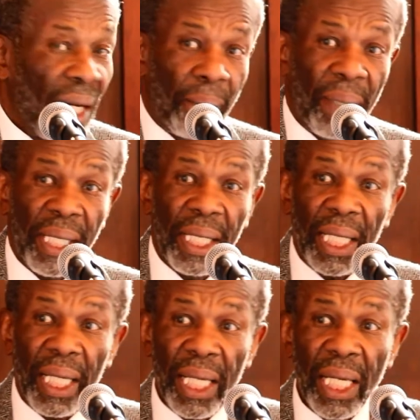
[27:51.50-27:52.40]
But
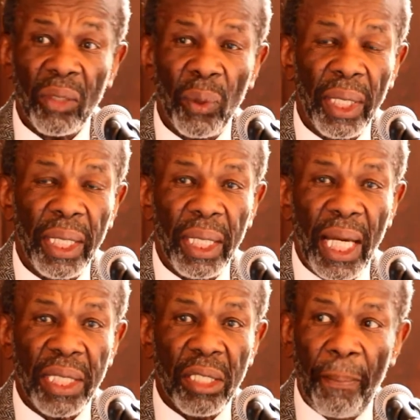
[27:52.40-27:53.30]
an equally
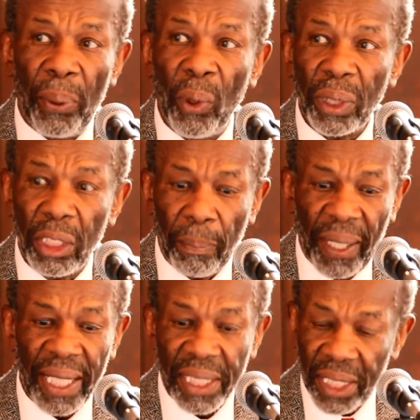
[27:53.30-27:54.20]
as important
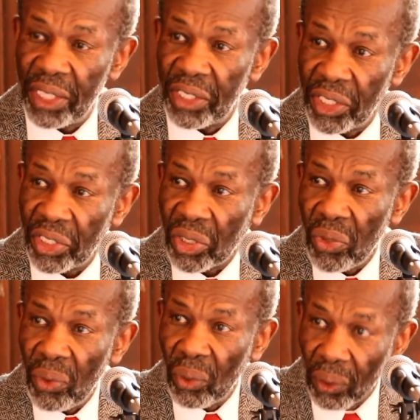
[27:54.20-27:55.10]
place is the
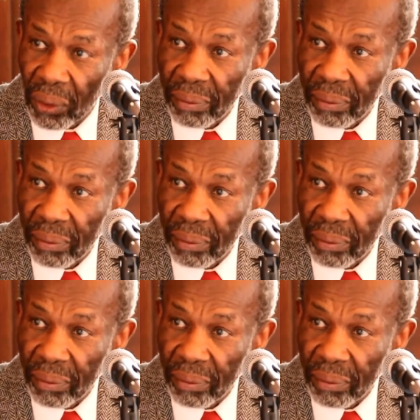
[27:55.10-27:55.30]
school.